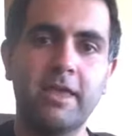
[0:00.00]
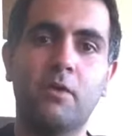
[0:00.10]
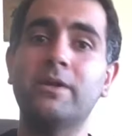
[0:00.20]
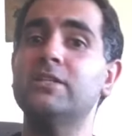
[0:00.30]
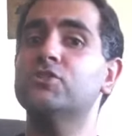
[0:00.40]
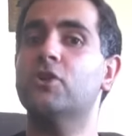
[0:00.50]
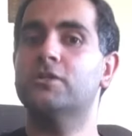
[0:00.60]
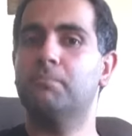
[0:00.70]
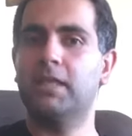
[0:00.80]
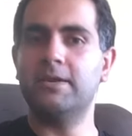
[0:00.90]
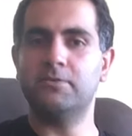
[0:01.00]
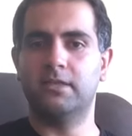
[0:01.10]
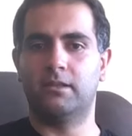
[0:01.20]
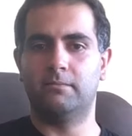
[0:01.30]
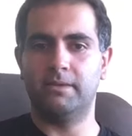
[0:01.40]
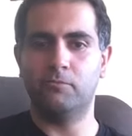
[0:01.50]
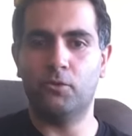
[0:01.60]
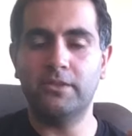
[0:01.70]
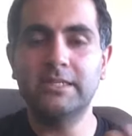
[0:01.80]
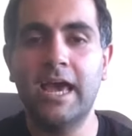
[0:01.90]
there, we can start to play with it a little bit
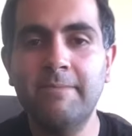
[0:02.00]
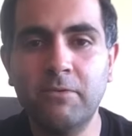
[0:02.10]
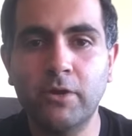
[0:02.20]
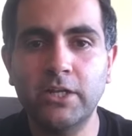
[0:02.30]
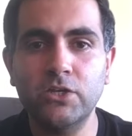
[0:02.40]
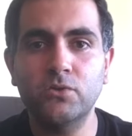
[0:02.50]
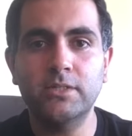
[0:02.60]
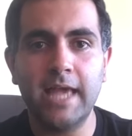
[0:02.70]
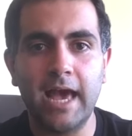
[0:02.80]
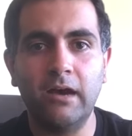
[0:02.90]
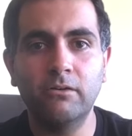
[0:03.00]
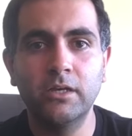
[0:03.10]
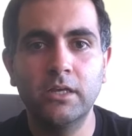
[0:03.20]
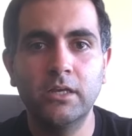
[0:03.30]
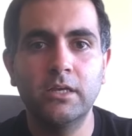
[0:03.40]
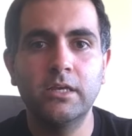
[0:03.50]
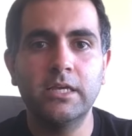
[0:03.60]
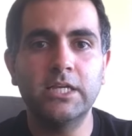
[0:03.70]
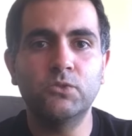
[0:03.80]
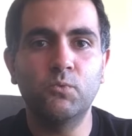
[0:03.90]
more. The timing we're going to use now
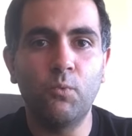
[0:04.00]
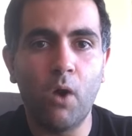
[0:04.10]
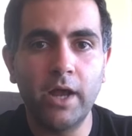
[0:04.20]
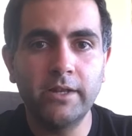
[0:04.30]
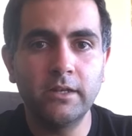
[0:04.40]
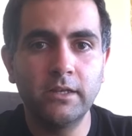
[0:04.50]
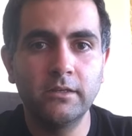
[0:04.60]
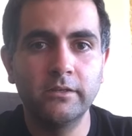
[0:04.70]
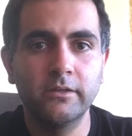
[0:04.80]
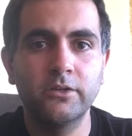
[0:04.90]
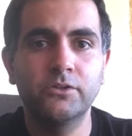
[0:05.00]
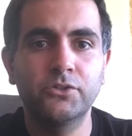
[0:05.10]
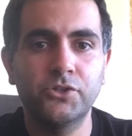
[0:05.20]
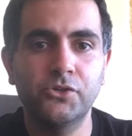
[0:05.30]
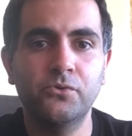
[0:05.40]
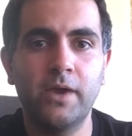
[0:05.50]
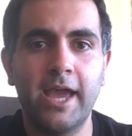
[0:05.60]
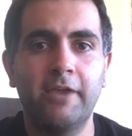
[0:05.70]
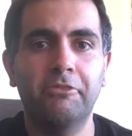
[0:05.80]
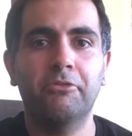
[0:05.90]
is 1, 2
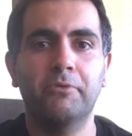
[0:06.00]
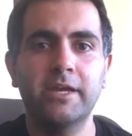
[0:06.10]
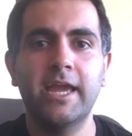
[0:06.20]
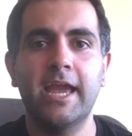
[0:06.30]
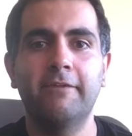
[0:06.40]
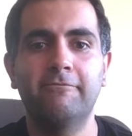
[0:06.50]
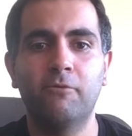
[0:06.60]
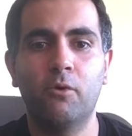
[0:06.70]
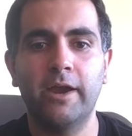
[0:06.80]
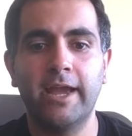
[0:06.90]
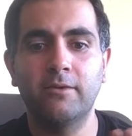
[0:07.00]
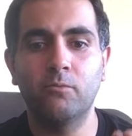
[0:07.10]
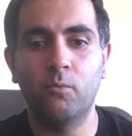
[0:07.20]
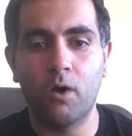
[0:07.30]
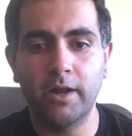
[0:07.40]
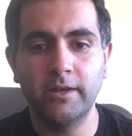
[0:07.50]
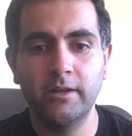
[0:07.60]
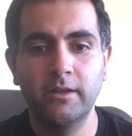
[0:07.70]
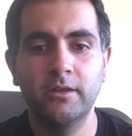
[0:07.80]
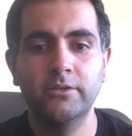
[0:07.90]
and 3 and 4 and 1,
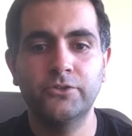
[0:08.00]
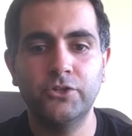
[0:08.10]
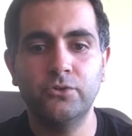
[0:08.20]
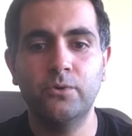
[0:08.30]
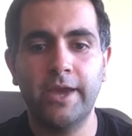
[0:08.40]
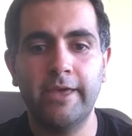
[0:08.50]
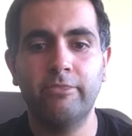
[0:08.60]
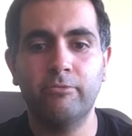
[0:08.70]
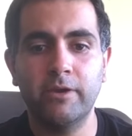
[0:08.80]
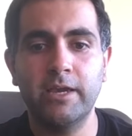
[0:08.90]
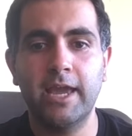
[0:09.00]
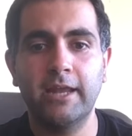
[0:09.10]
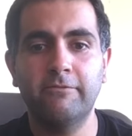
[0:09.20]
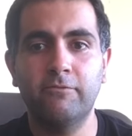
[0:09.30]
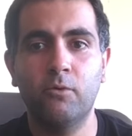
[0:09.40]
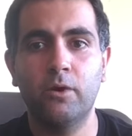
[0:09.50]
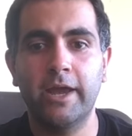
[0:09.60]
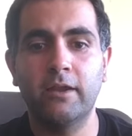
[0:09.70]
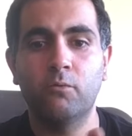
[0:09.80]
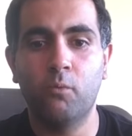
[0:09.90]
2 and 3 and 4
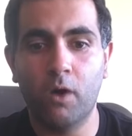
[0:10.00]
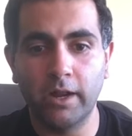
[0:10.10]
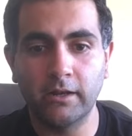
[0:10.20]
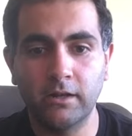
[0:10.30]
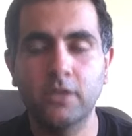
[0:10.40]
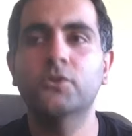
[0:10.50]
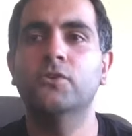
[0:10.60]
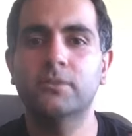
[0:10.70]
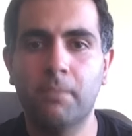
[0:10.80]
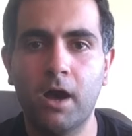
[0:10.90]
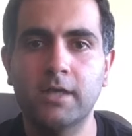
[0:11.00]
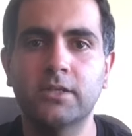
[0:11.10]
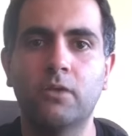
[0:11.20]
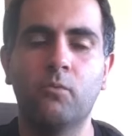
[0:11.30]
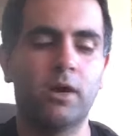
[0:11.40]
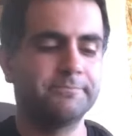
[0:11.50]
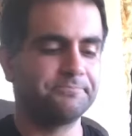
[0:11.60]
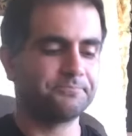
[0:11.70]
and 1. So there's a pause on 1.